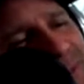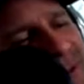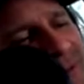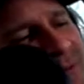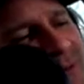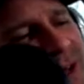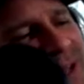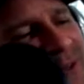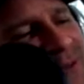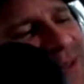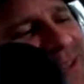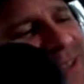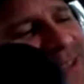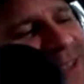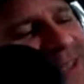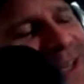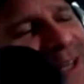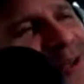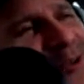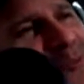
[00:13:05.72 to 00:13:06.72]
but we followed these
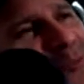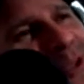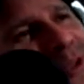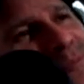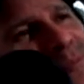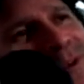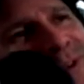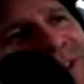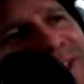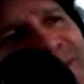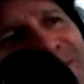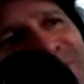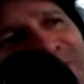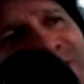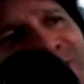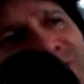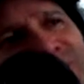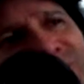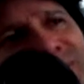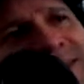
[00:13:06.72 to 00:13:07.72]
nail people, and then we
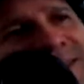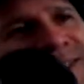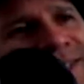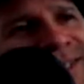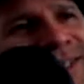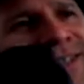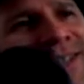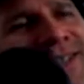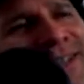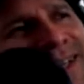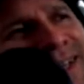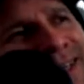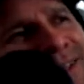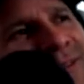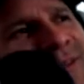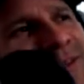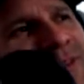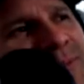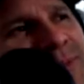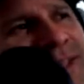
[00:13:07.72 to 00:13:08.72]
showed how they did the
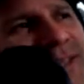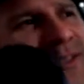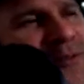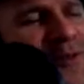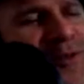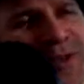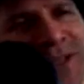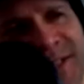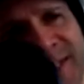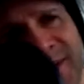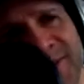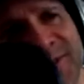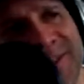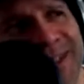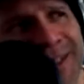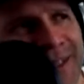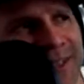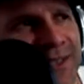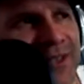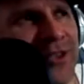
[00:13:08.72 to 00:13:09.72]
nails, and we interviewed the nail
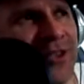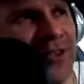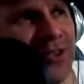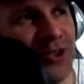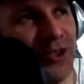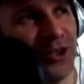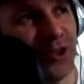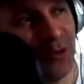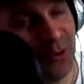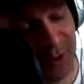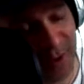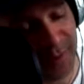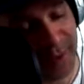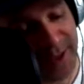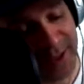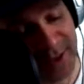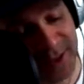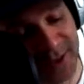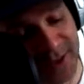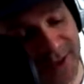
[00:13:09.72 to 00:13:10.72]
technician and showed them
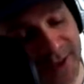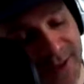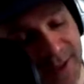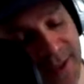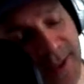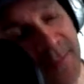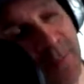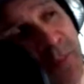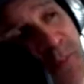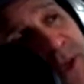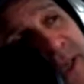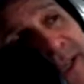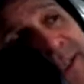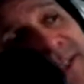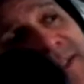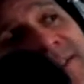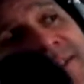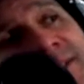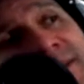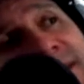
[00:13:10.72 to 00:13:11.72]
actually
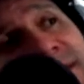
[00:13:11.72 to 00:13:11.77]
painting